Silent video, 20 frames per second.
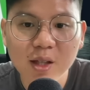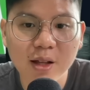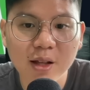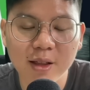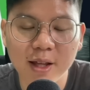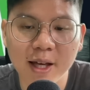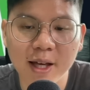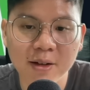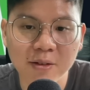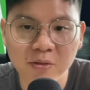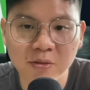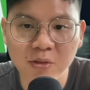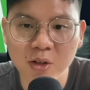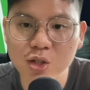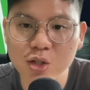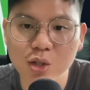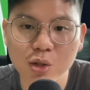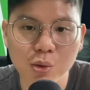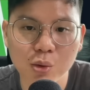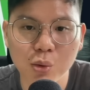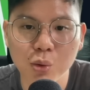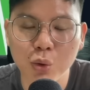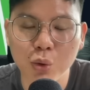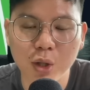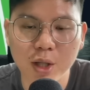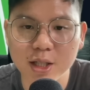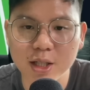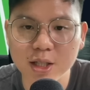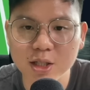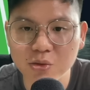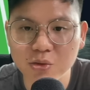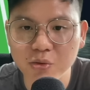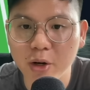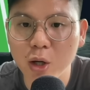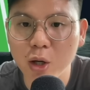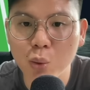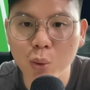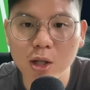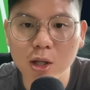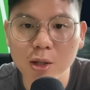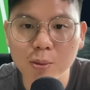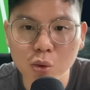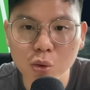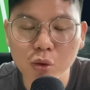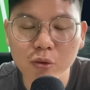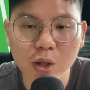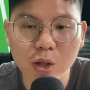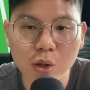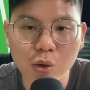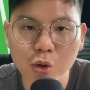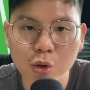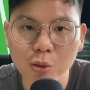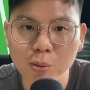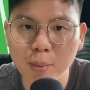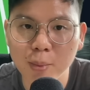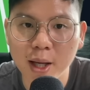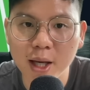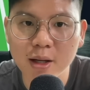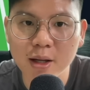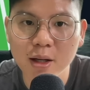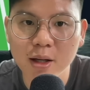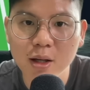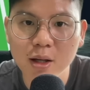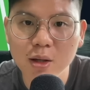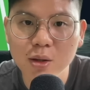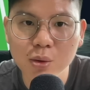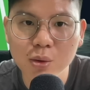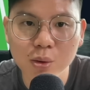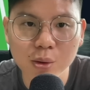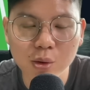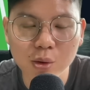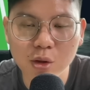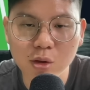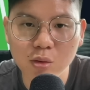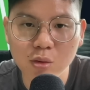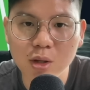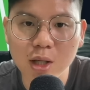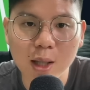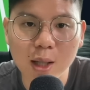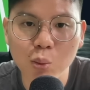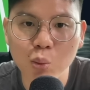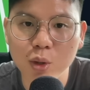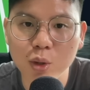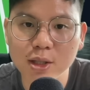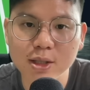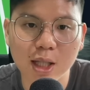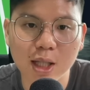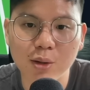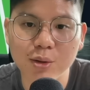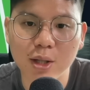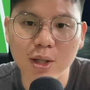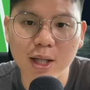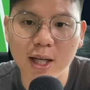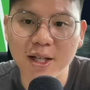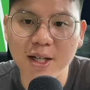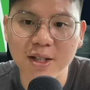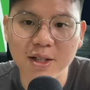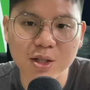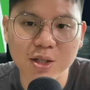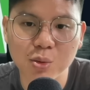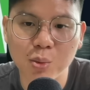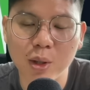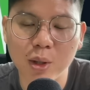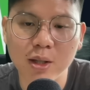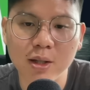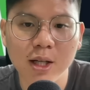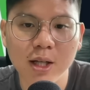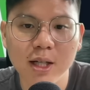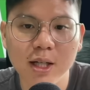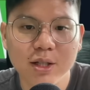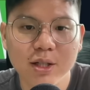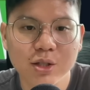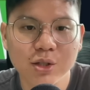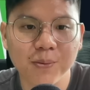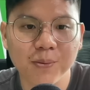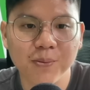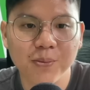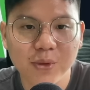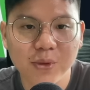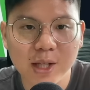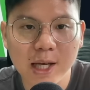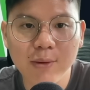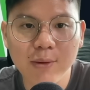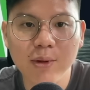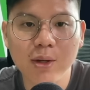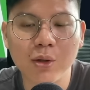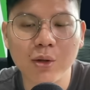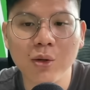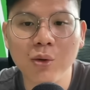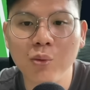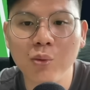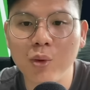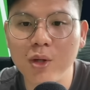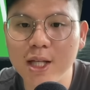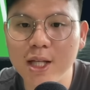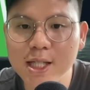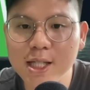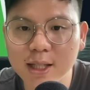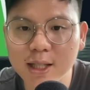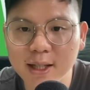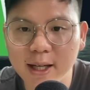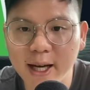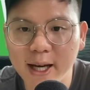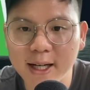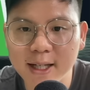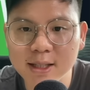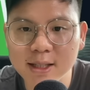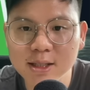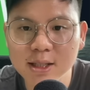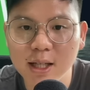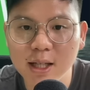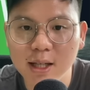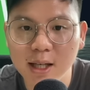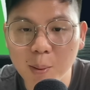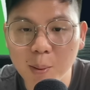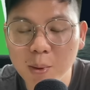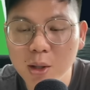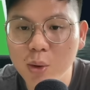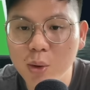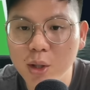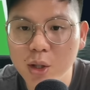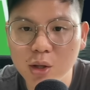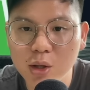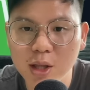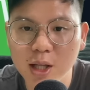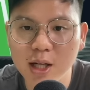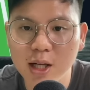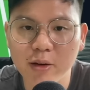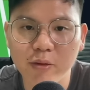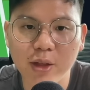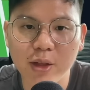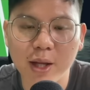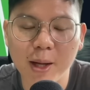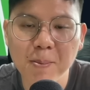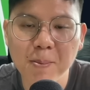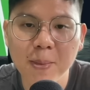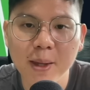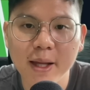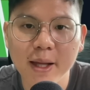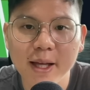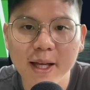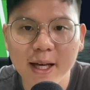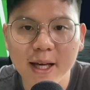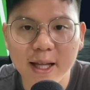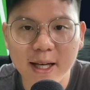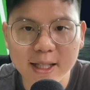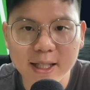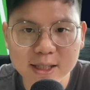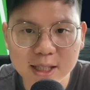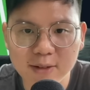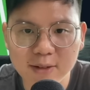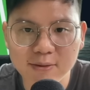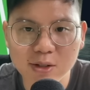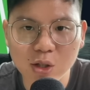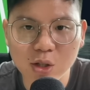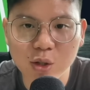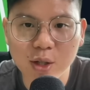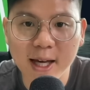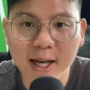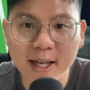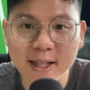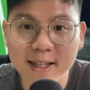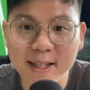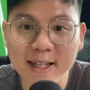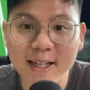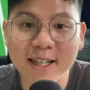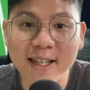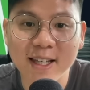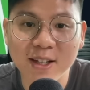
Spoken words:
then Vissa to Cunha is very well a move that you could make 2 to 3 game weeks down the line as well. So there we go with these attackers. Let me know what you think of them. Let's have a look at the